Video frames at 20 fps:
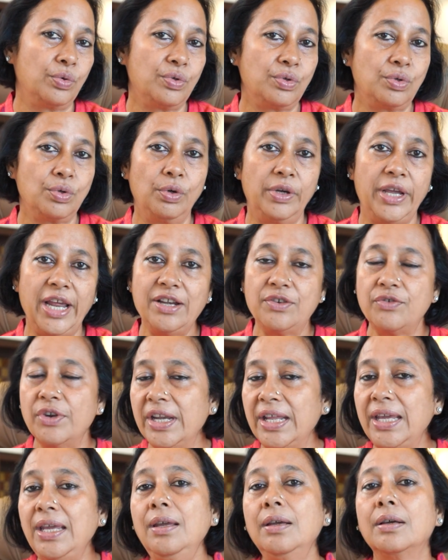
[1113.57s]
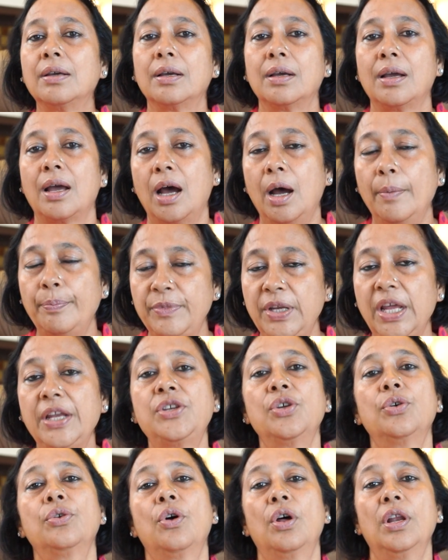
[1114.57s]
So get ready,
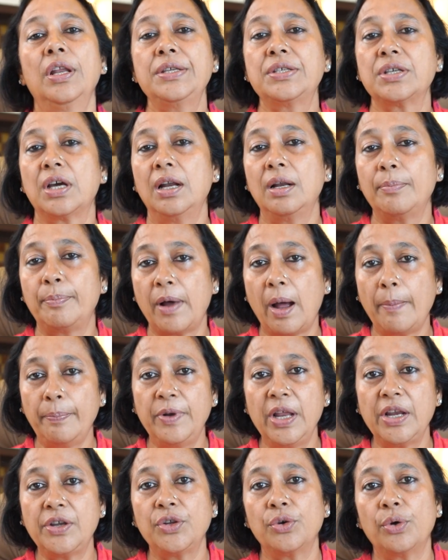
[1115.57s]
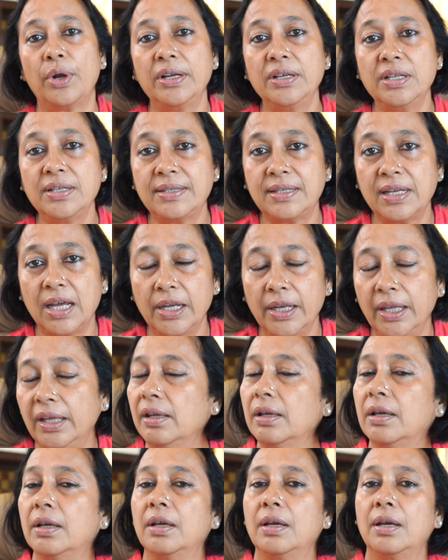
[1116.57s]
update your knowledge, update your
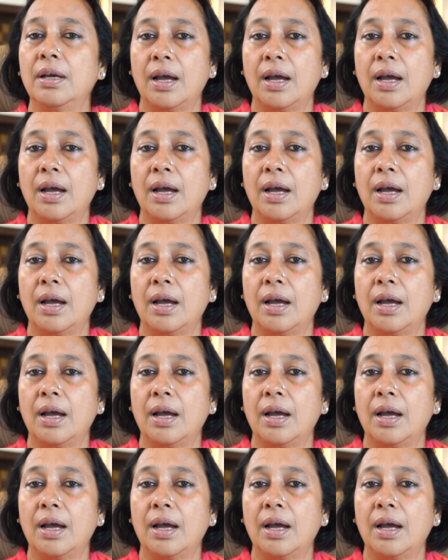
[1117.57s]
understanding,